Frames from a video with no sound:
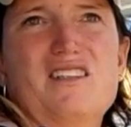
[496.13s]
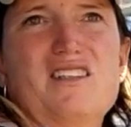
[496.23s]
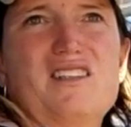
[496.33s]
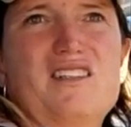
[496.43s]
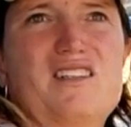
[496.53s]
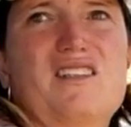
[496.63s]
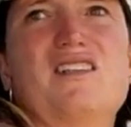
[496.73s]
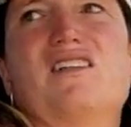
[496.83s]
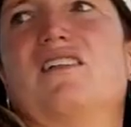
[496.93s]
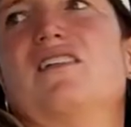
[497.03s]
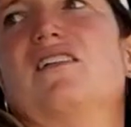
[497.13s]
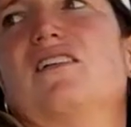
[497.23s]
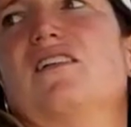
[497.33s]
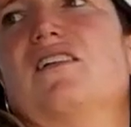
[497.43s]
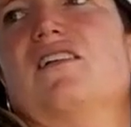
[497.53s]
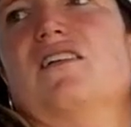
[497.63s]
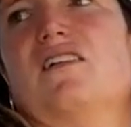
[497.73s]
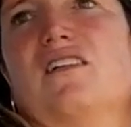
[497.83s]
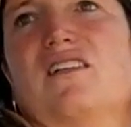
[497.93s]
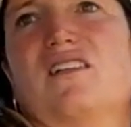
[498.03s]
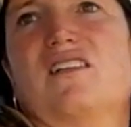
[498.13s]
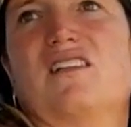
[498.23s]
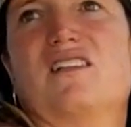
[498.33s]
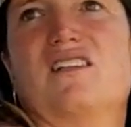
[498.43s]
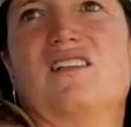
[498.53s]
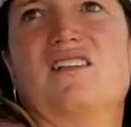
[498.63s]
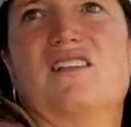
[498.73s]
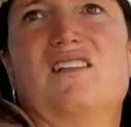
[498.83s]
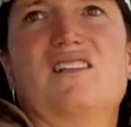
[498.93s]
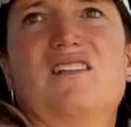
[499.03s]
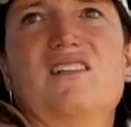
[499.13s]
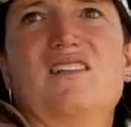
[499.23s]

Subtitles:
[no speech]